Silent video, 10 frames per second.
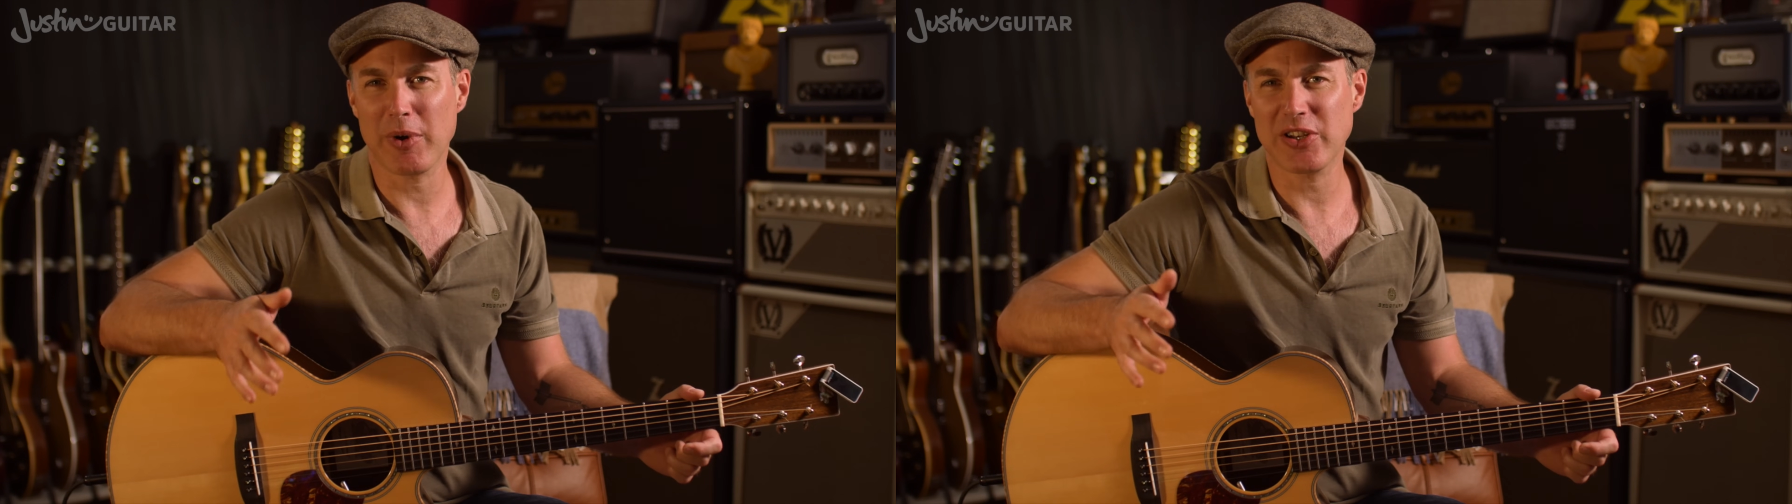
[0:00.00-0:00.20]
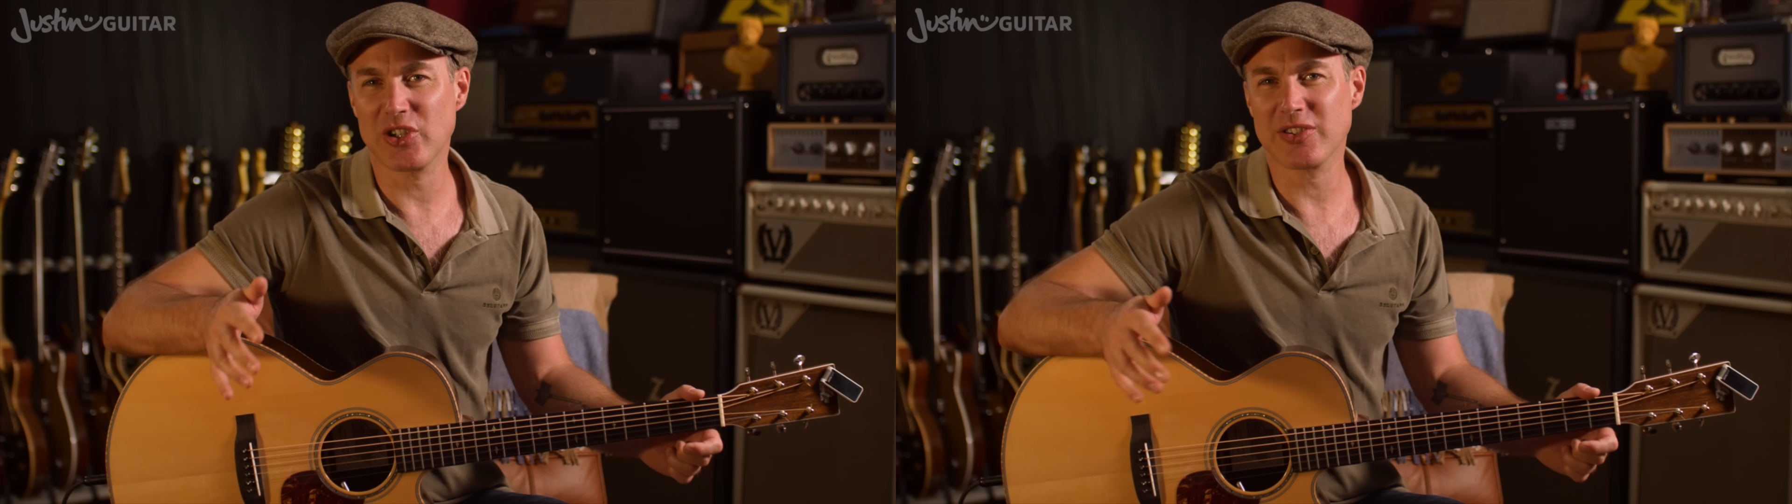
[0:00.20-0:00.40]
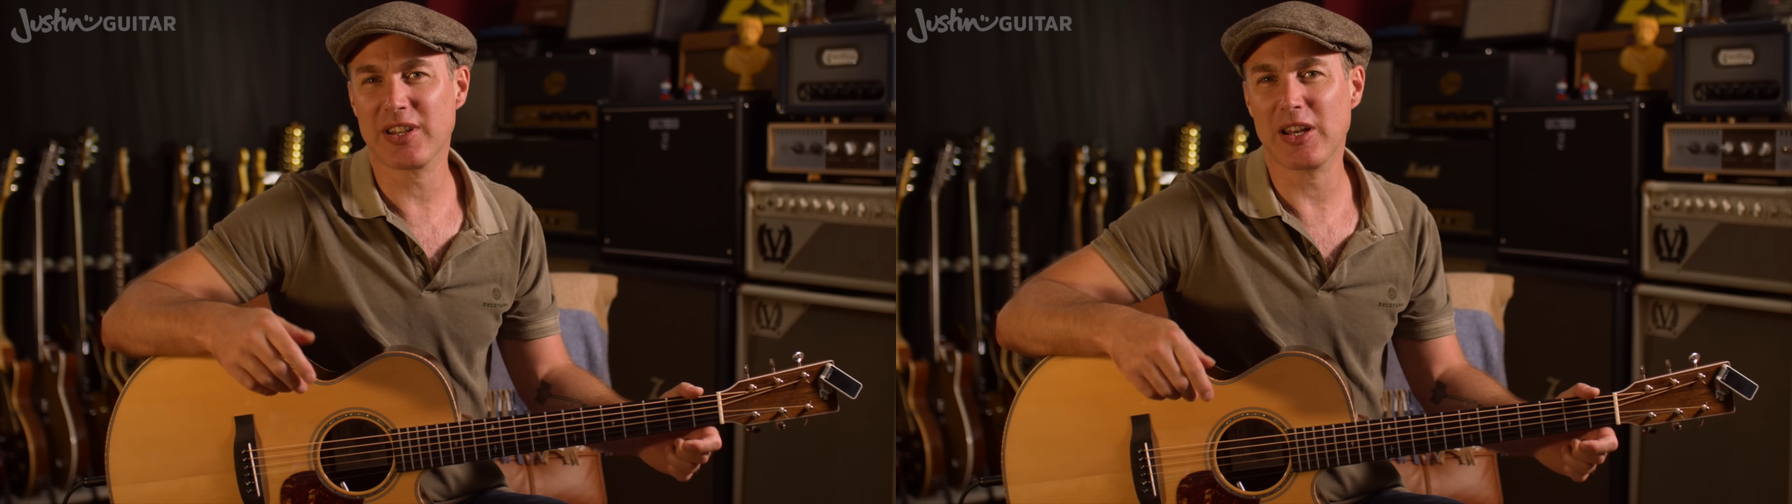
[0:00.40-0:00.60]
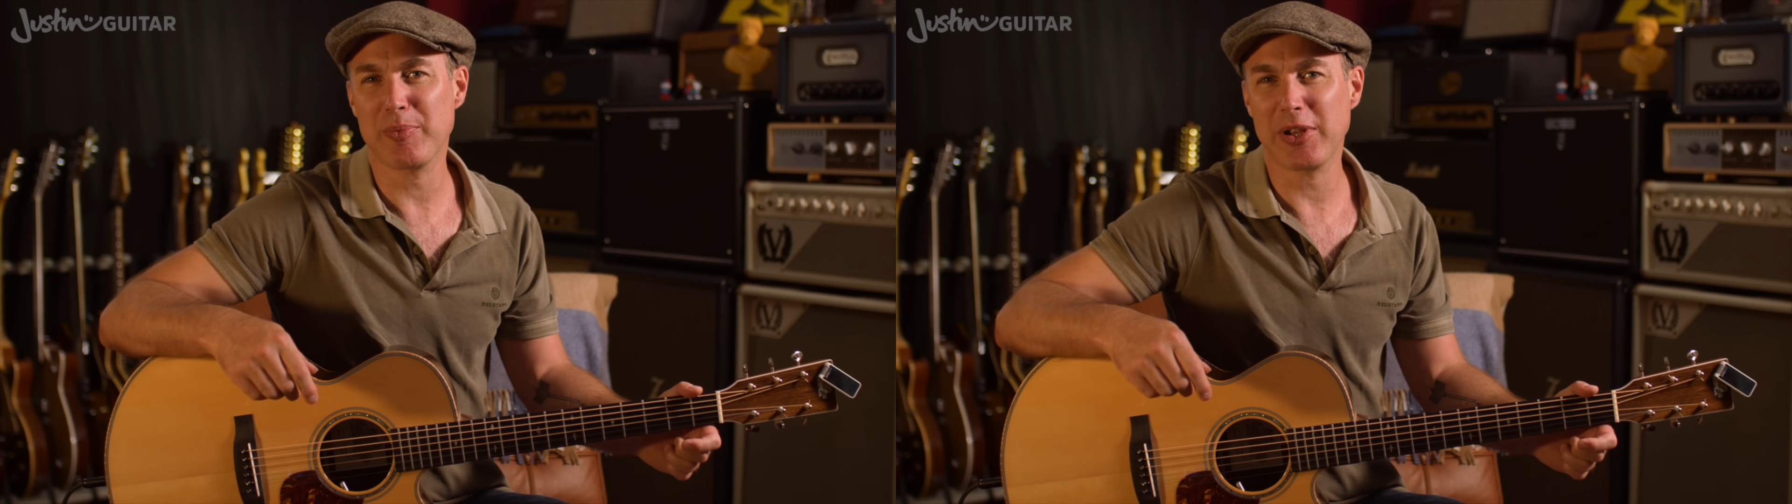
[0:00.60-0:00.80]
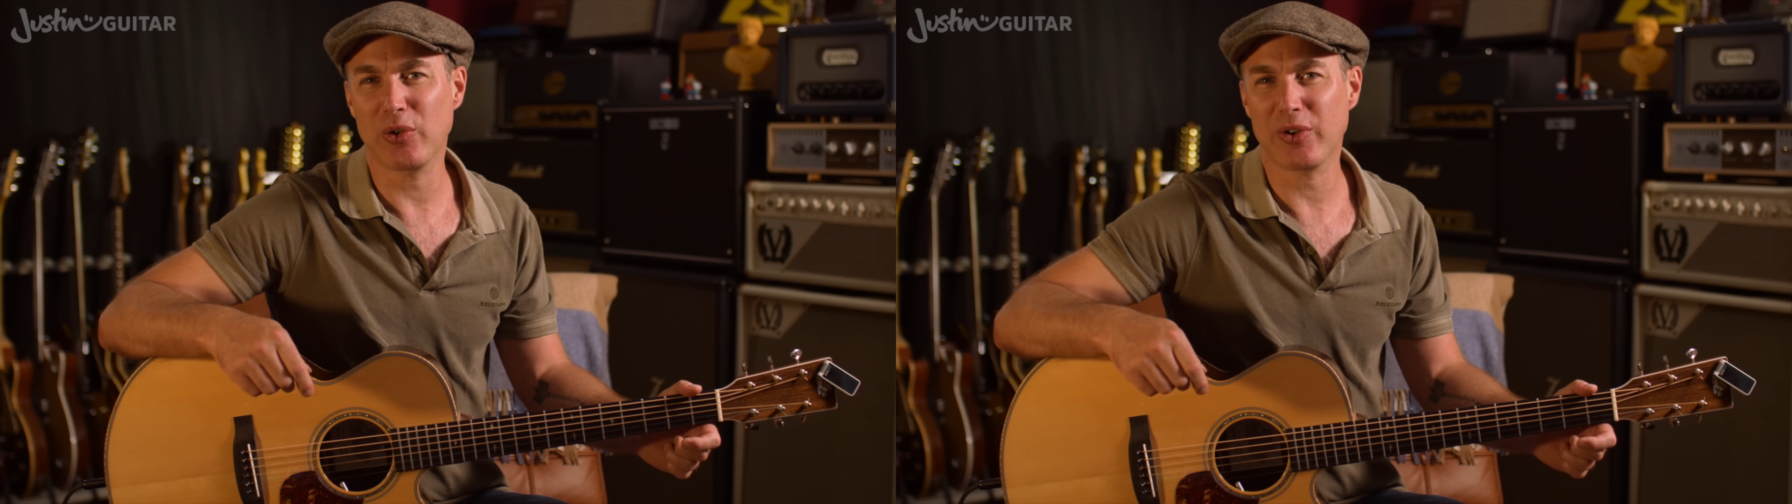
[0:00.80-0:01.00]
we're just going to
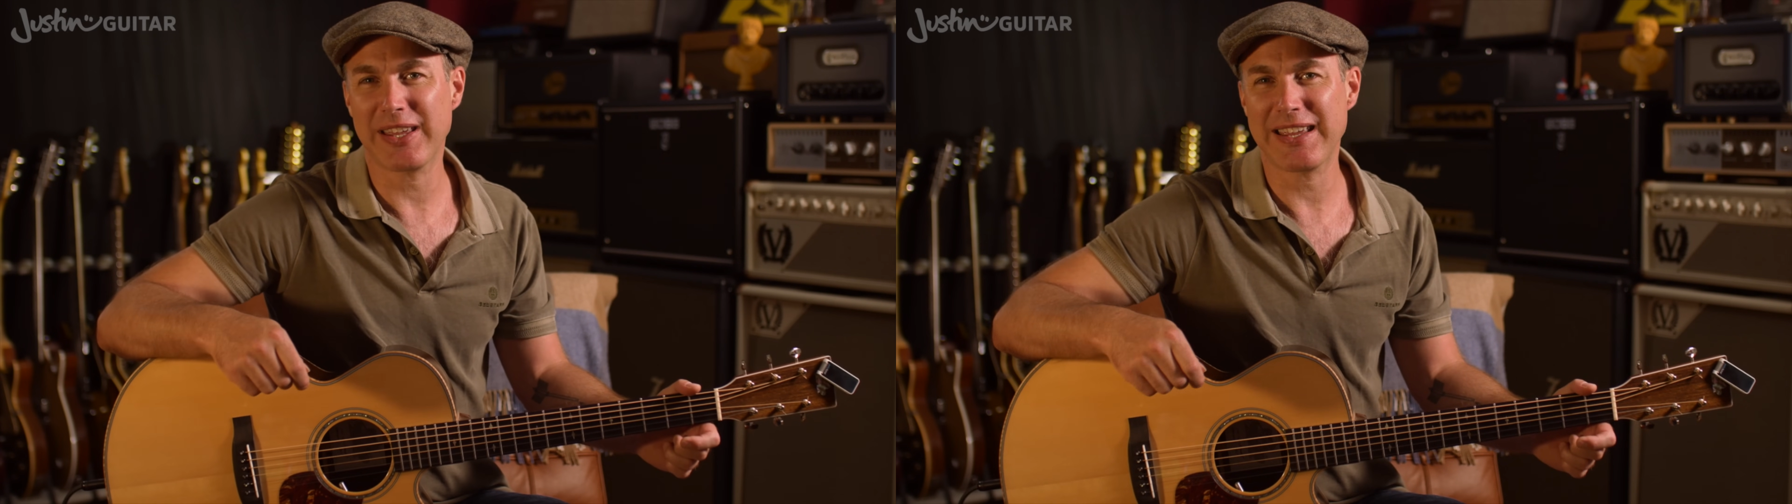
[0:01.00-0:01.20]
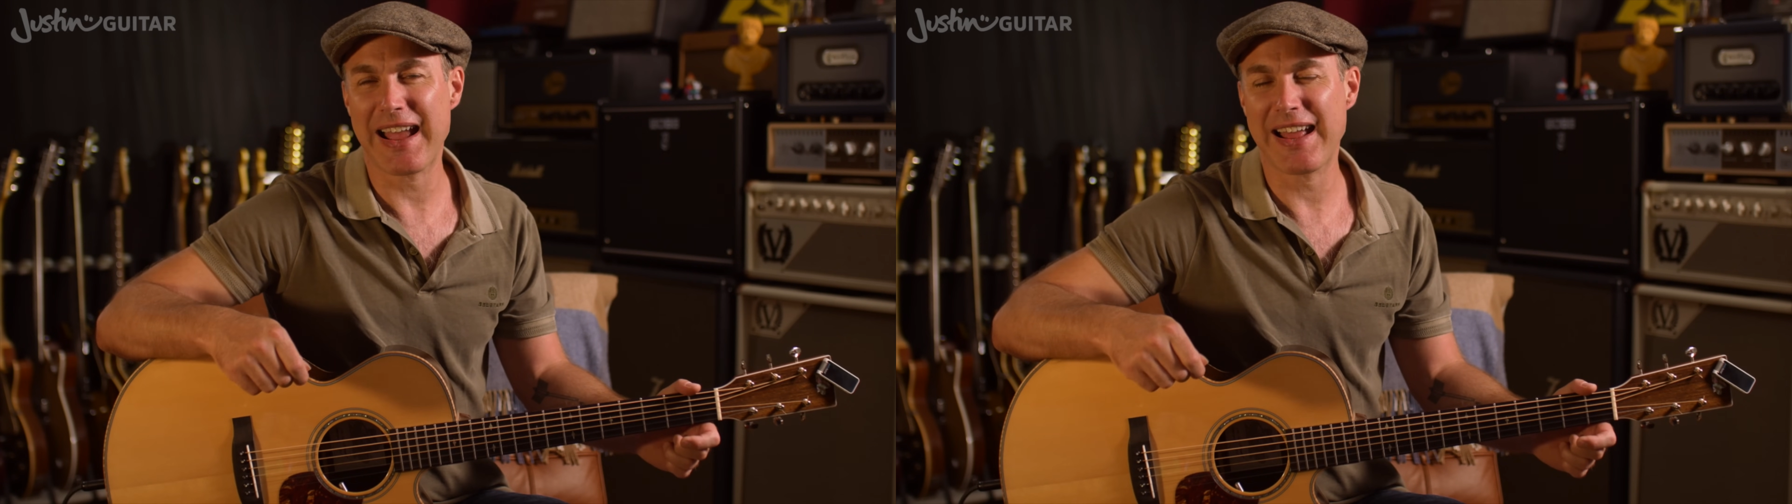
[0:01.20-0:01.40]
be looking